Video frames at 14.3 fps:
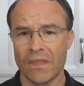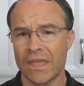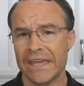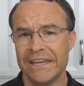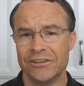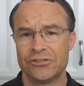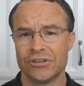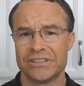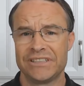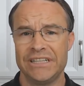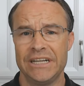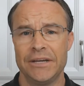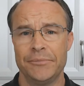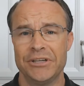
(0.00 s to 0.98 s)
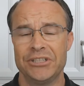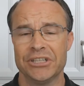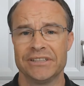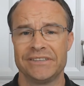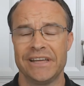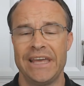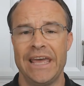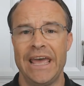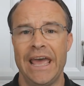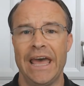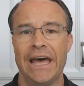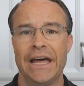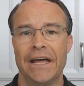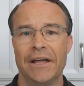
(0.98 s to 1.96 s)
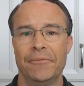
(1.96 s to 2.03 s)
interesting images.
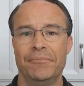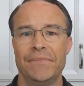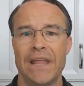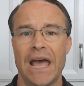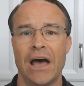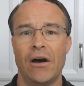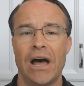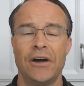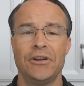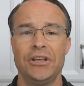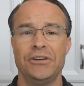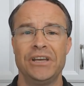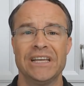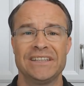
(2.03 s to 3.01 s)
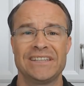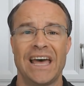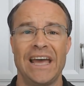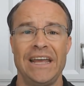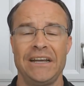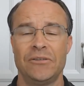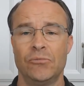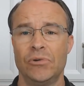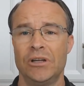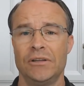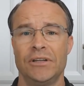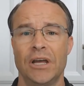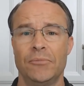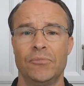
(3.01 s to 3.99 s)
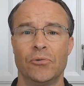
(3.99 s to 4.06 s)
Now, how do you get tight? Well,
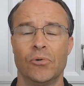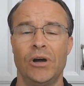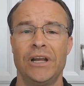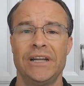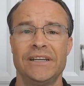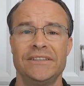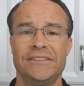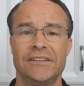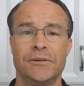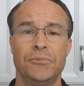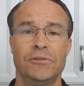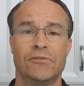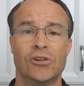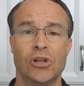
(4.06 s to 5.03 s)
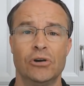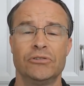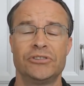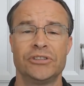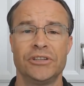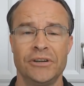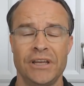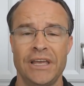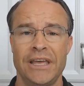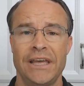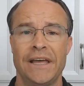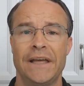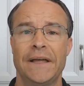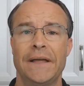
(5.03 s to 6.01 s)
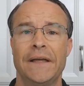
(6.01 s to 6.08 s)
number one is you can move closer.
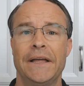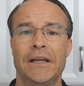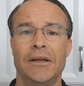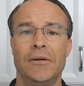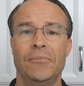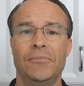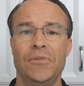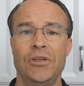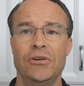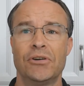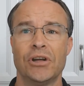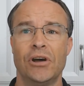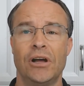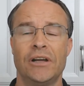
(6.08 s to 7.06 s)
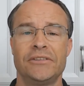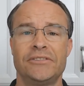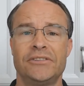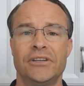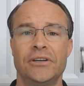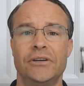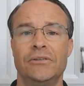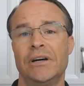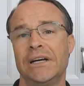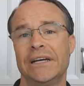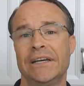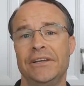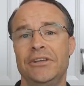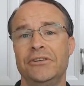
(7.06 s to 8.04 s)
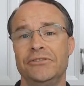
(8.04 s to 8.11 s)
You can also
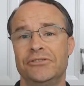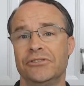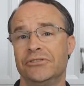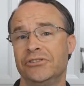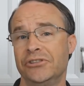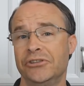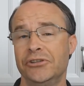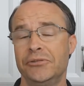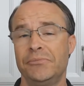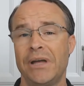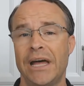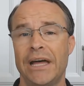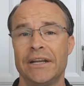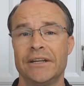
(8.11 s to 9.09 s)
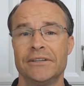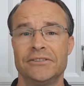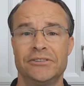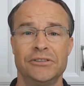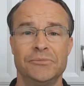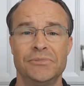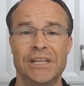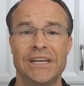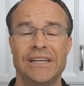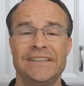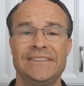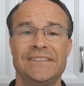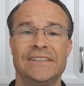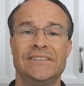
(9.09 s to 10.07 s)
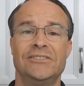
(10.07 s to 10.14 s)
use your zoom on a zoom
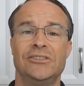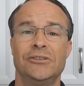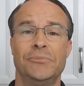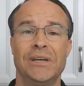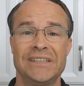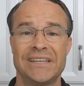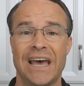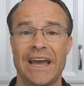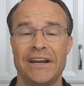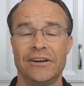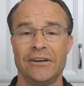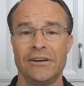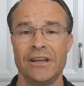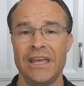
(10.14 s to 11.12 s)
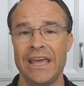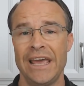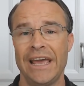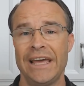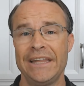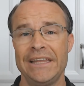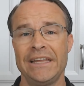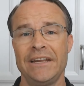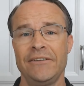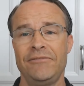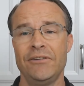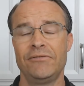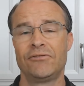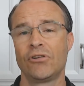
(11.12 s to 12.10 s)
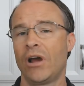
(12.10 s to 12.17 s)
lens and zoom in tighter. And then if
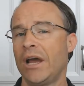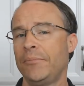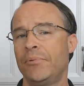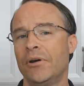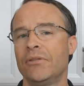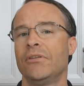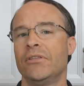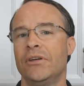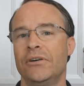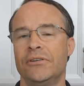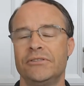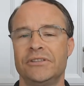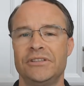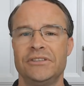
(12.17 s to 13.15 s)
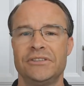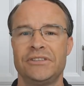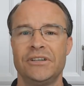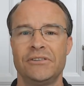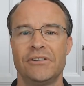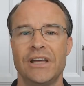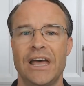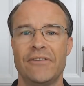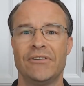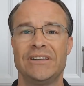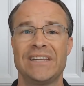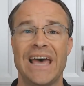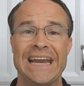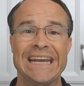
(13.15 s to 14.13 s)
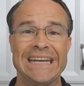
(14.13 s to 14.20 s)
you've tried both of those and you still don't have a
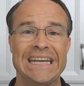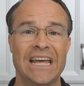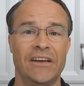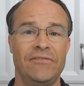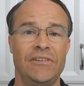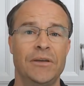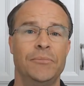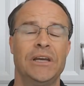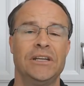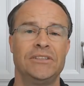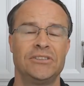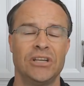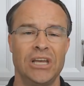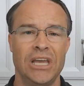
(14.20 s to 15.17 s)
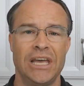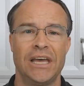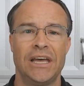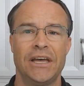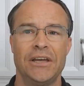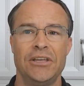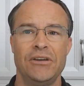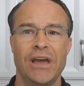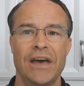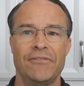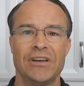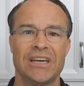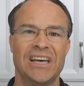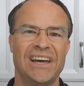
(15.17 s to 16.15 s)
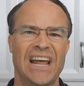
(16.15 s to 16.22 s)
tight enough image, you
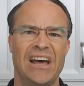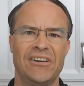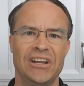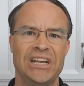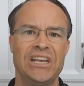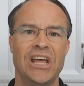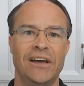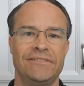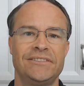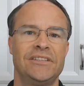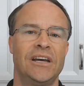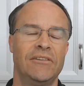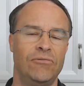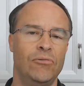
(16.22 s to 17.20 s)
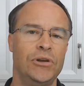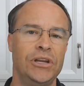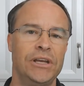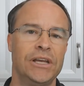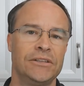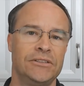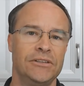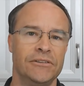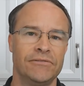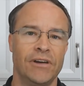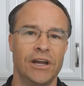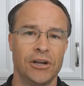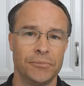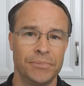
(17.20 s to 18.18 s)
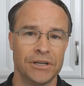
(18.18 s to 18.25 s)
haven't cut out enough stuff when you get to your
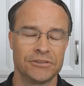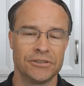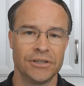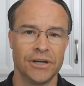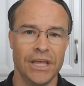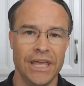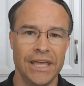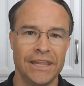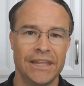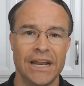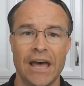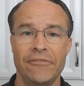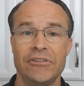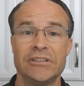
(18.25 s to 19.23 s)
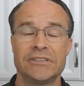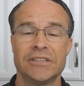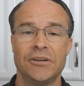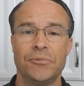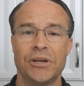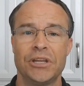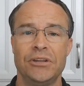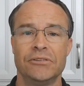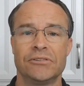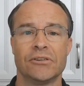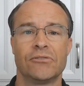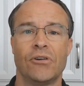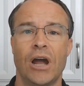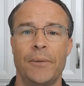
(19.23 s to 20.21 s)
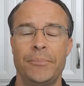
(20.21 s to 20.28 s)
final picture, then obviously we can use the
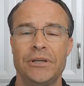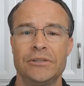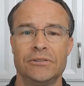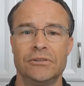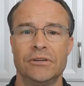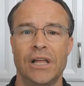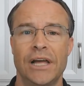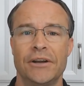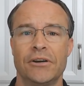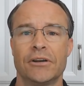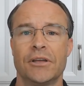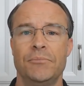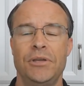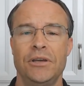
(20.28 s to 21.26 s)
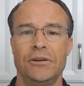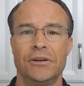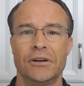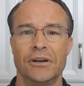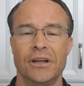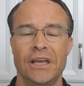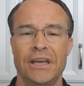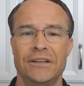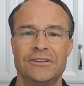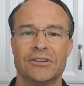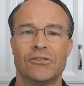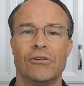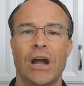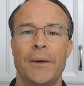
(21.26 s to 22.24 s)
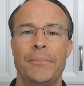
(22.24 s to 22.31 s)
cropping tool on our computer to
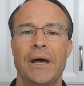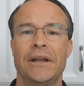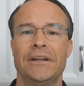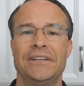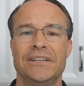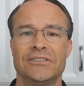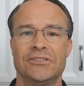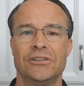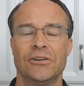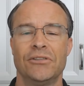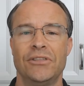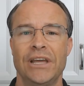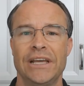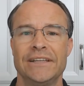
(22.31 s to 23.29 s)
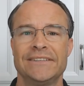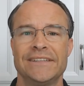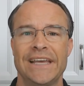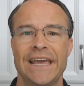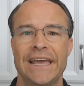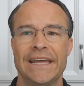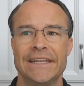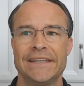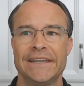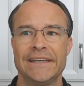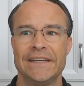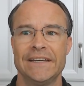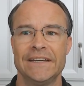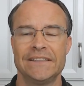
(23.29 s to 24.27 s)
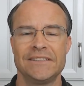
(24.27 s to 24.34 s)
crop out additional things. And
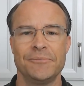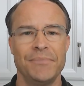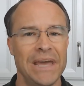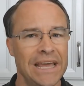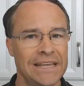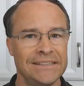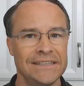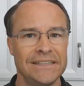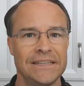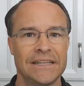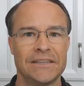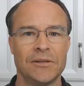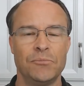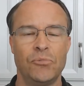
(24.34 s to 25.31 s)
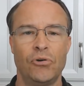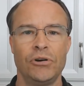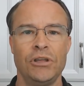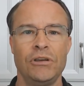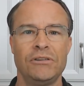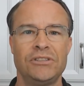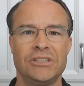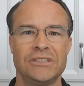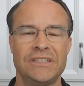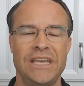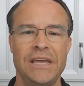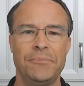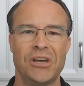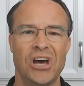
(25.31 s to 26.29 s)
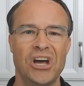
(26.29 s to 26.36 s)
it's amazing that the more you just
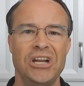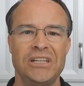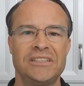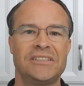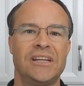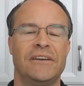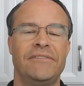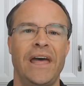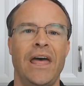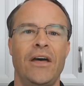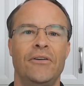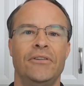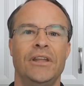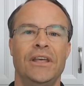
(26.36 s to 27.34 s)
keep cutting stuff out,